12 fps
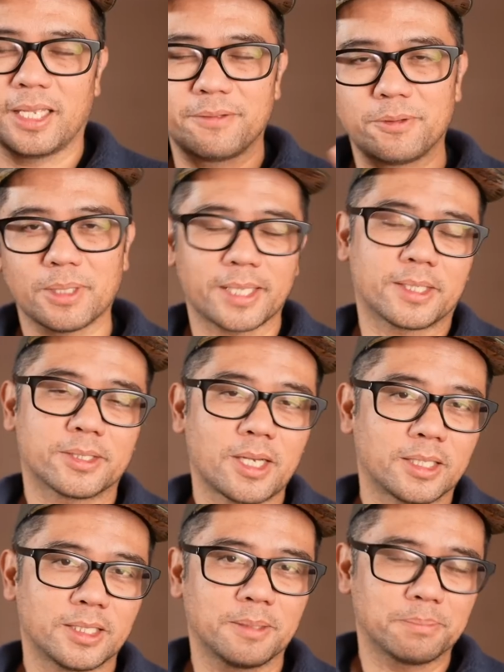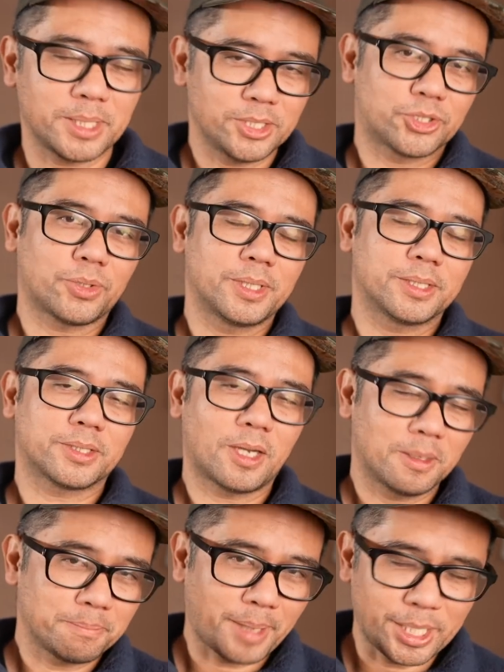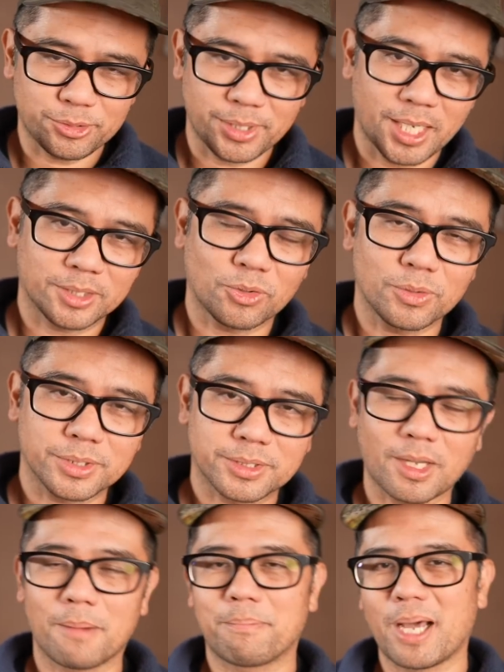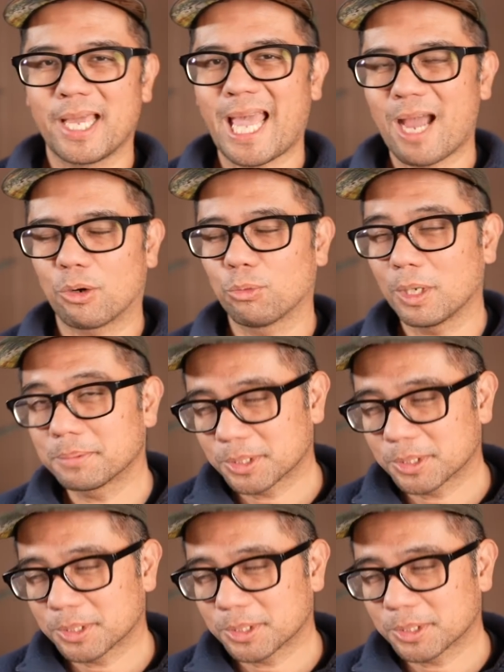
And if you like this content, please join us on Patreon or stop by our web